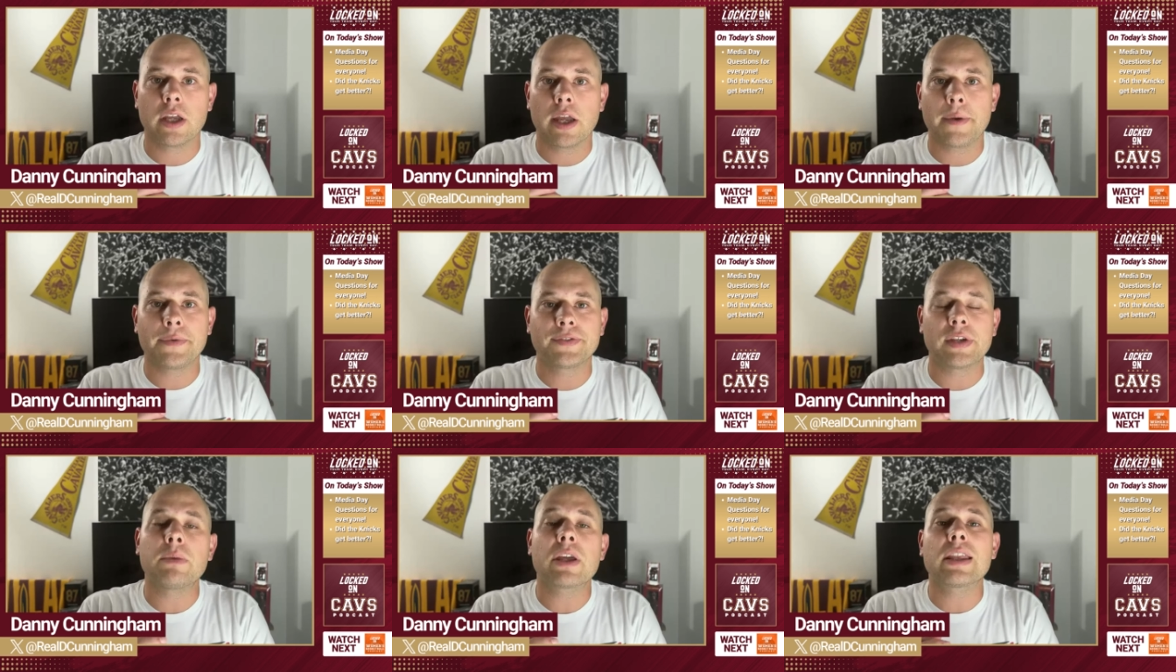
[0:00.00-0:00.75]
It was
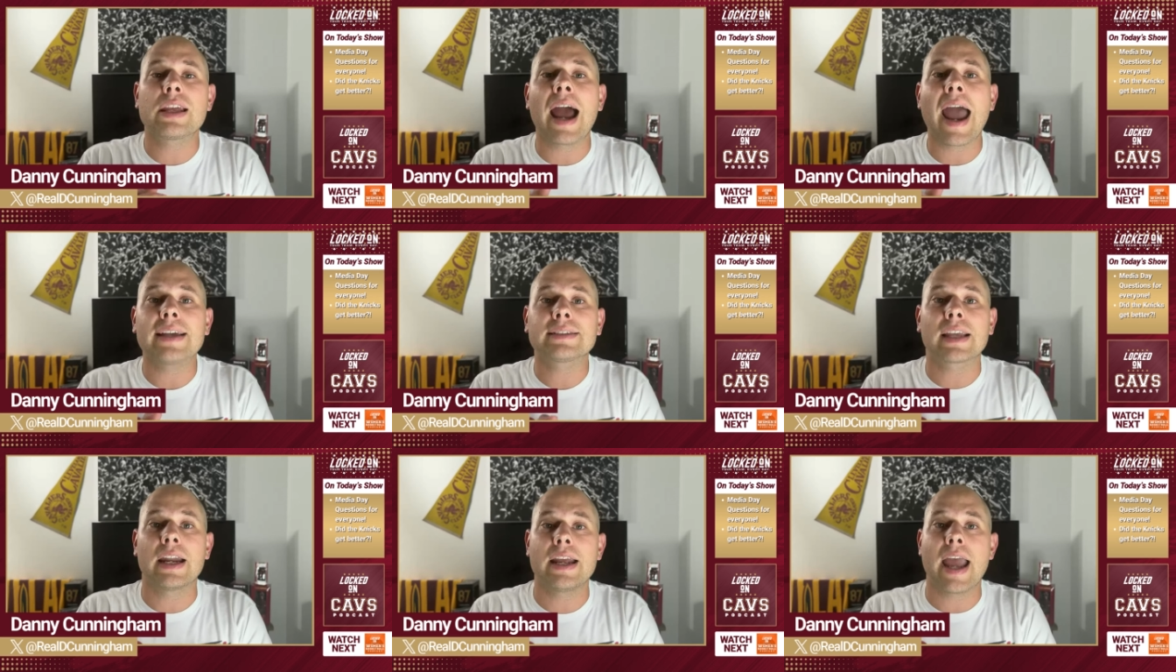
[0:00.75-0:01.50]
something that I asked
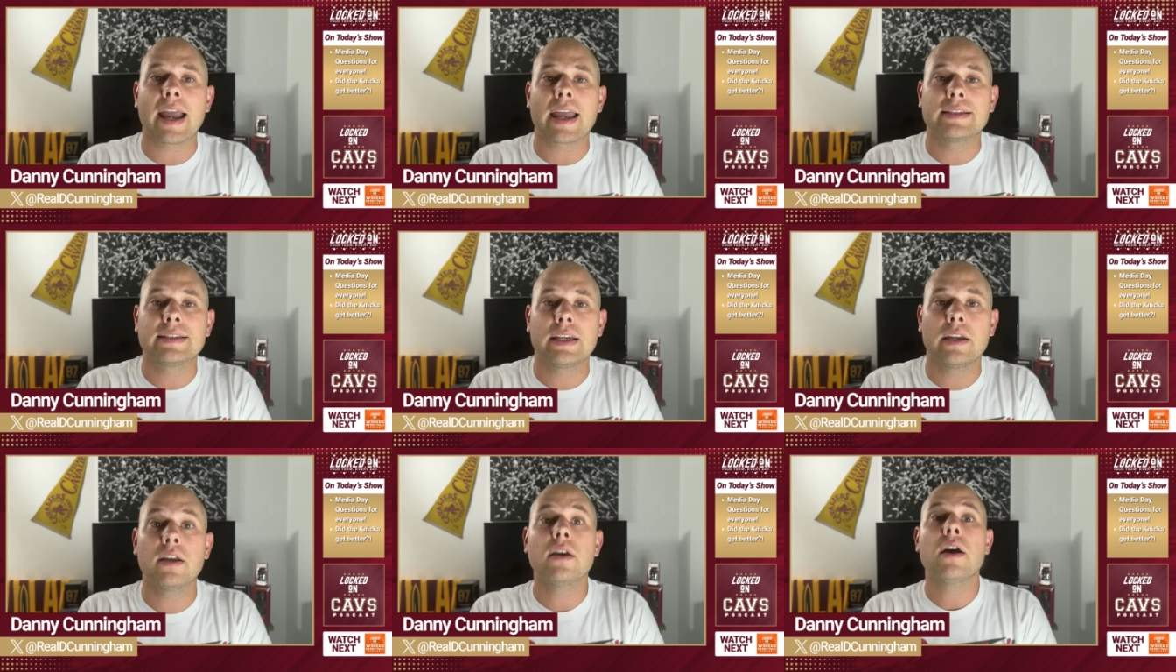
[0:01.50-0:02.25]
Kenny
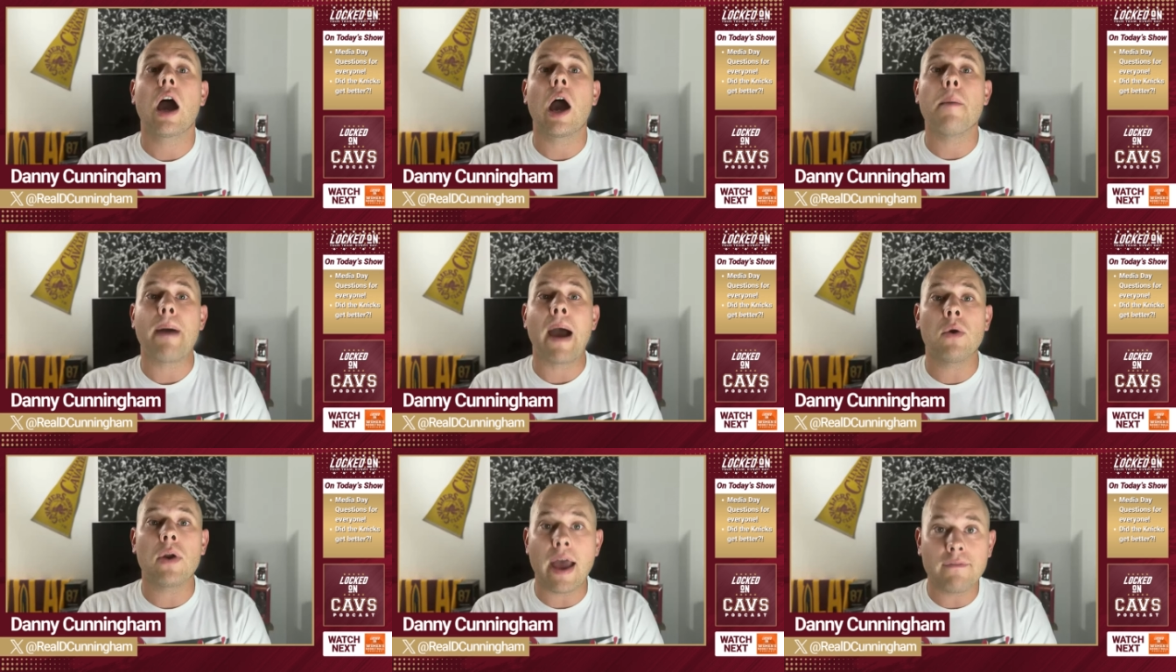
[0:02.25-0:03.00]
Atkinson
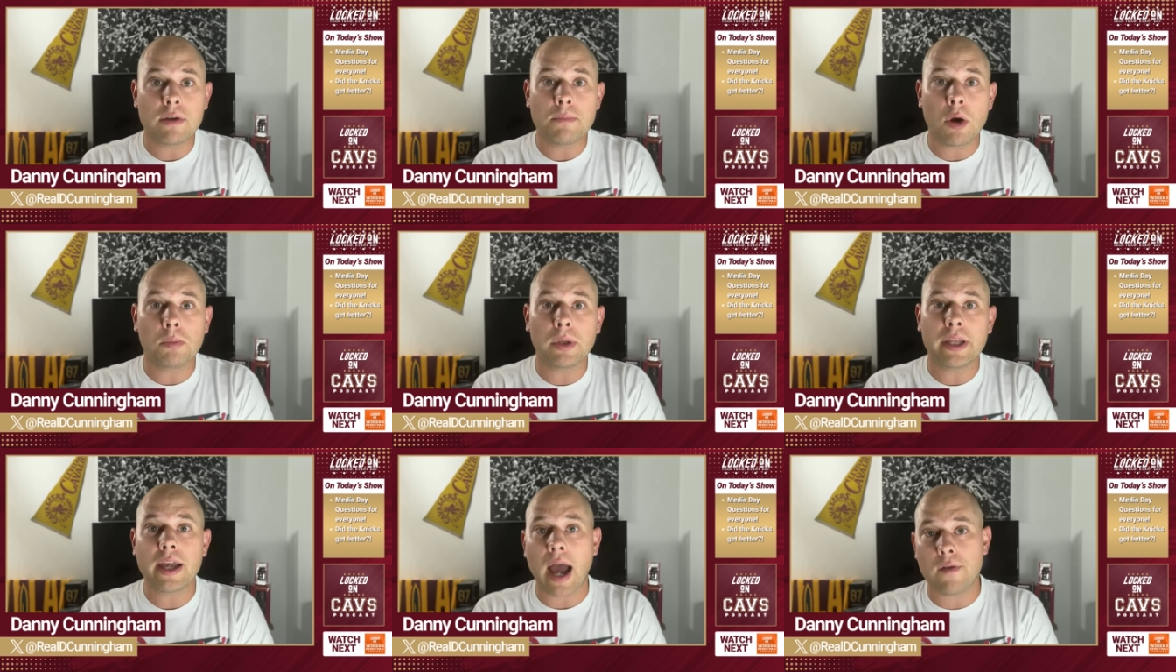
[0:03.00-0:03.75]
about Evan
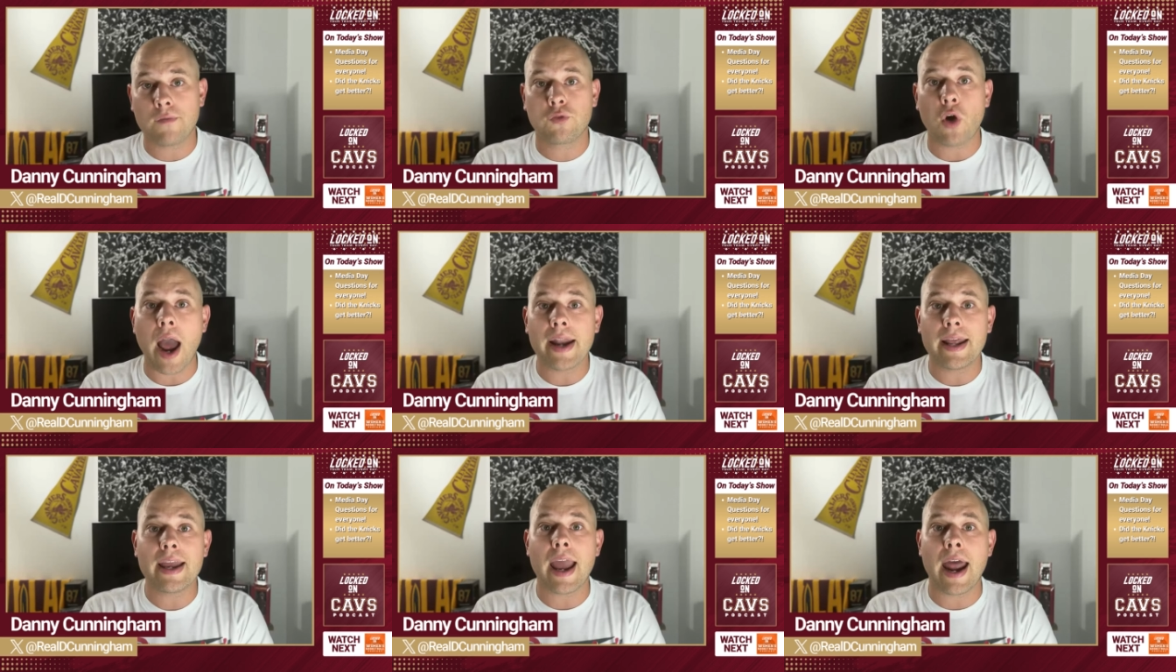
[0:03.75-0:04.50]
Mobley on
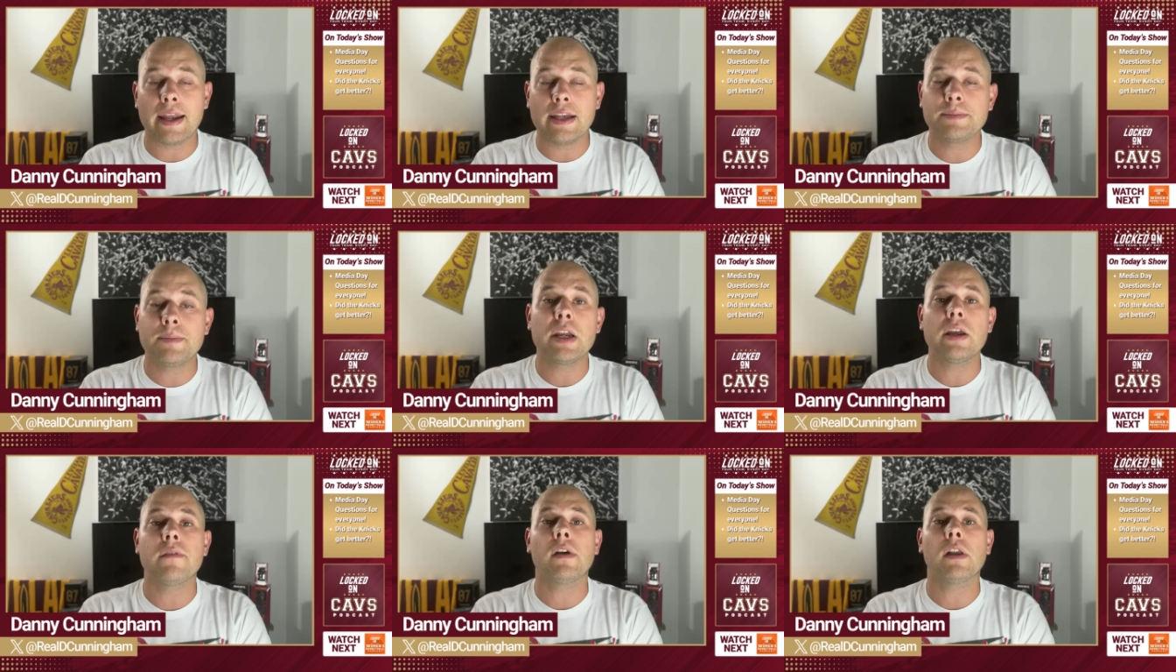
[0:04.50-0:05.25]
Friday at his
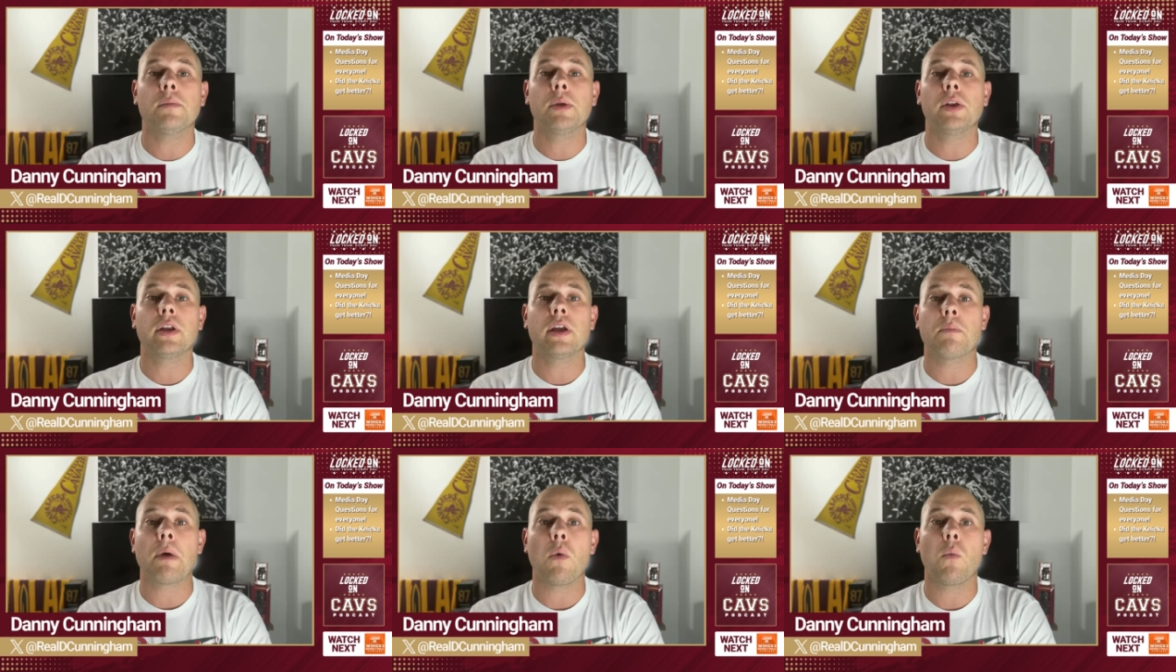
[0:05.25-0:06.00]
media availability
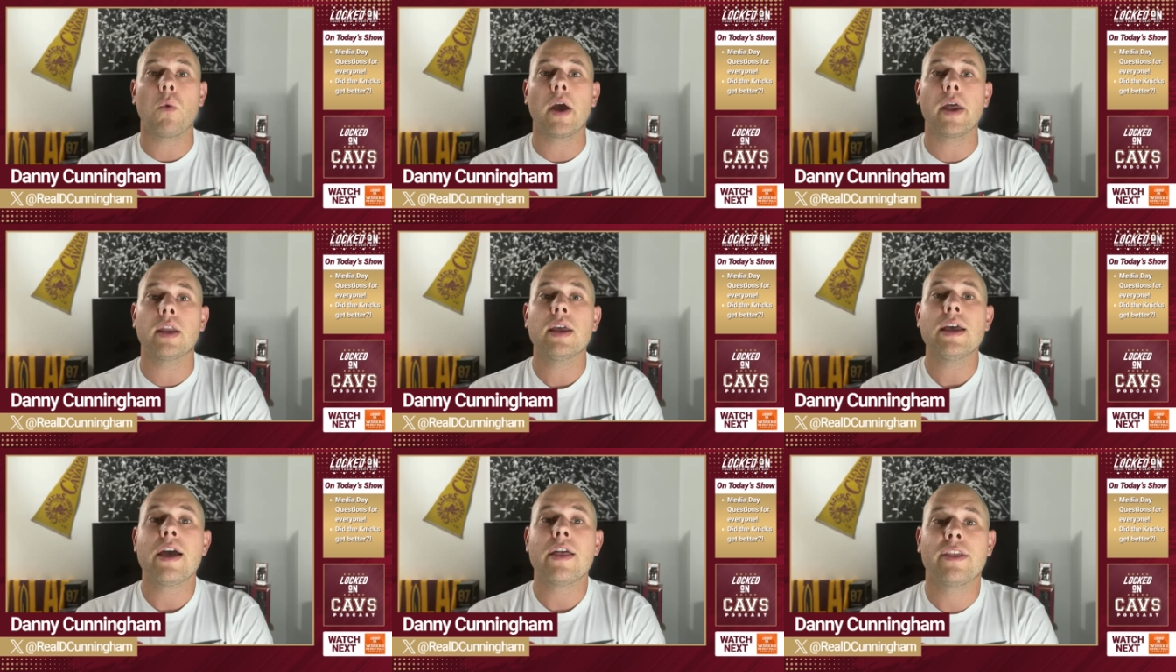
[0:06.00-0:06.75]
about what
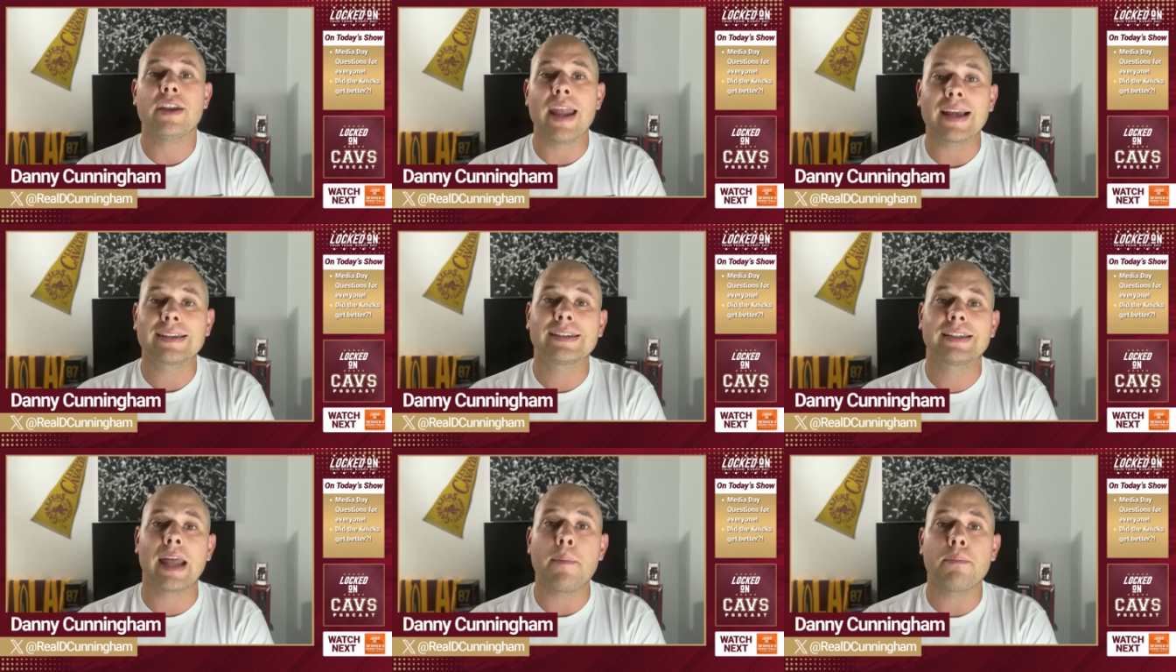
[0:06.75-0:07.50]
the next
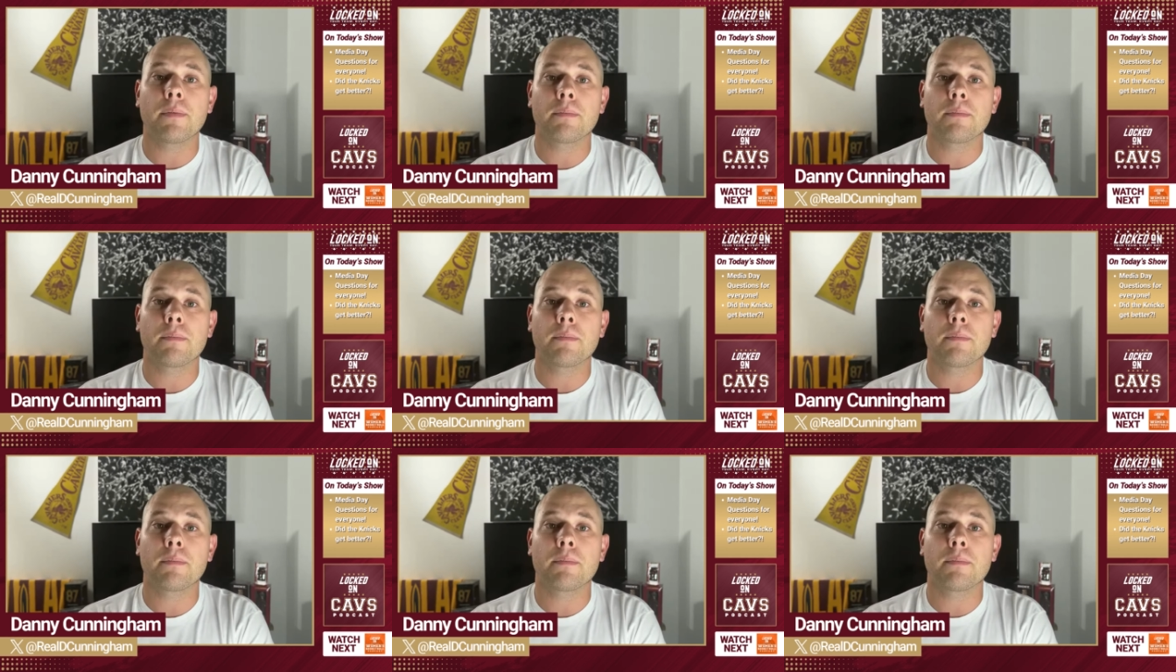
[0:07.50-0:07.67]
step